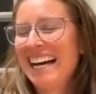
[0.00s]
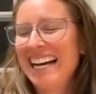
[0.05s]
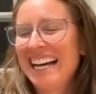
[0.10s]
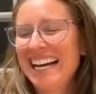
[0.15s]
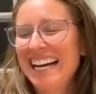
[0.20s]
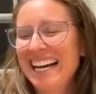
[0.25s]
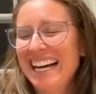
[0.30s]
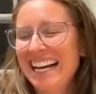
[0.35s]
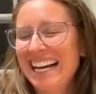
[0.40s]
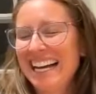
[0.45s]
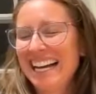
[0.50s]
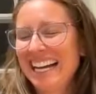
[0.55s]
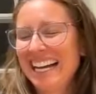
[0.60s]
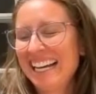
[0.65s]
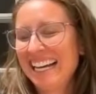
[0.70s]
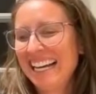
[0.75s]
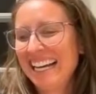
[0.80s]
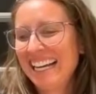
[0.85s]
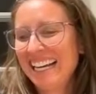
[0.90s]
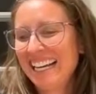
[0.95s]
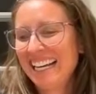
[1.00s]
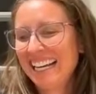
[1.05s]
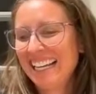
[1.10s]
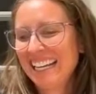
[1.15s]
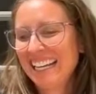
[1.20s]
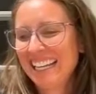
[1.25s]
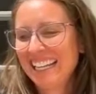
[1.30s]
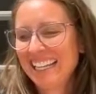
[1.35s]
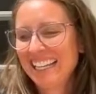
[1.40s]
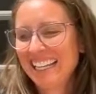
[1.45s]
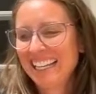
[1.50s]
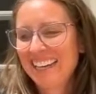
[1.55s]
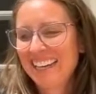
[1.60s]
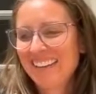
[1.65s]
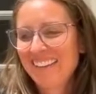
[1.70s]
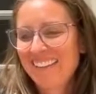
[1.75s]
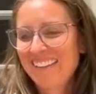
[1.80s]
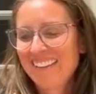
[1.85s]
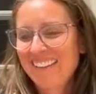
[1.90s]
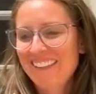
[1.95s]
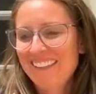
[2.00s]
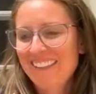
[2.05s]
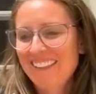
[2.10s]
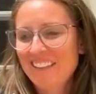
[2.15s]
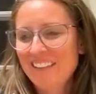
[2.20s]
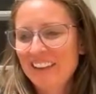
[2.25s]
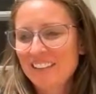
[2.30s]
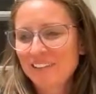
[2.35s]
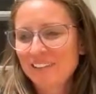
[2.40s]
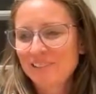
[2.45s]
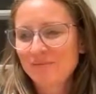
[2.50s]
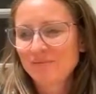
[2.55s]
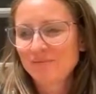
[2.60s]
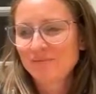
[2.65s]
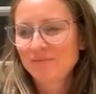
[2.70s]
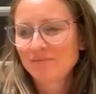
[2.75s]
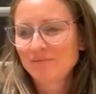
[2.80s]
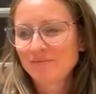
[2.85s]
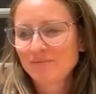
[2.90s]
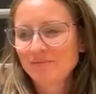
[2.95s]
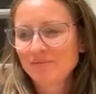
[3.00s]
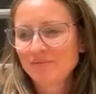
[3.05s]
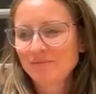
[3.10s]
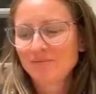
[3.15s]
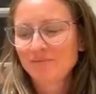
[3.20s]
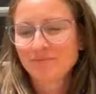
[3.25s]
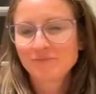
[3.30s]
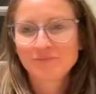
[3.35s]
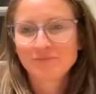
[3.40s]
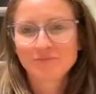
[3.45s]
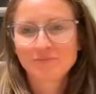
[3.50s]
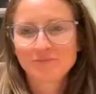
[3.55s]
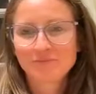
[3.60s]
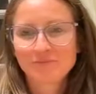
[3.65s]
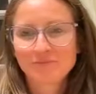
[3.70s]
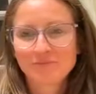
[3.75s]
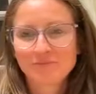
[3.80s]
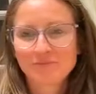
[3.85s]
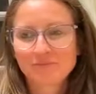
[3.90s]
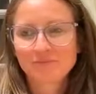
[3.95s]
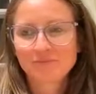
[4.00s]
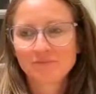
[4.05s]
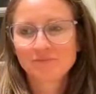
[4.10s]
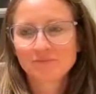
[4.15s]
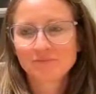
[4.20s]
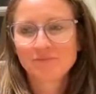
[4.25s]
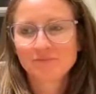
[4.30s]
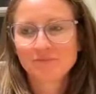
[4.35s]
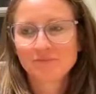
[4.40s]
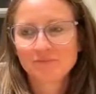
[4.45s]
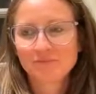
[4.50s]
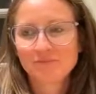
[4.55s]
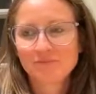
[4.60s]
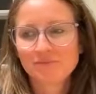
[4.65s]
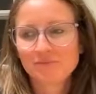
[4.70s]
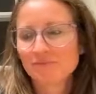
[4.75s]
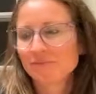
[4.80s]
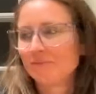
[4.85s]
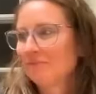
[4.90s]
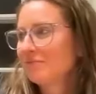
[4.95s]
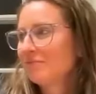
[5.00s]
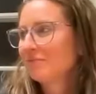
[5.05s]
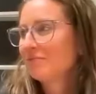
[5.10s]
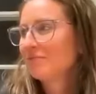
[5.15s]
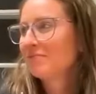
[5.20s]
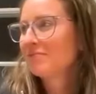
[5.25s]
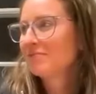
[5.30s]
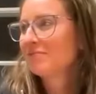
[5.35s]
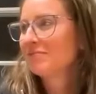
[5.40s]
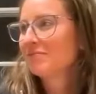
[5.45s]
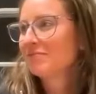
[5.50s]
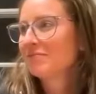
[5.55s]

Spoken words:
(silent)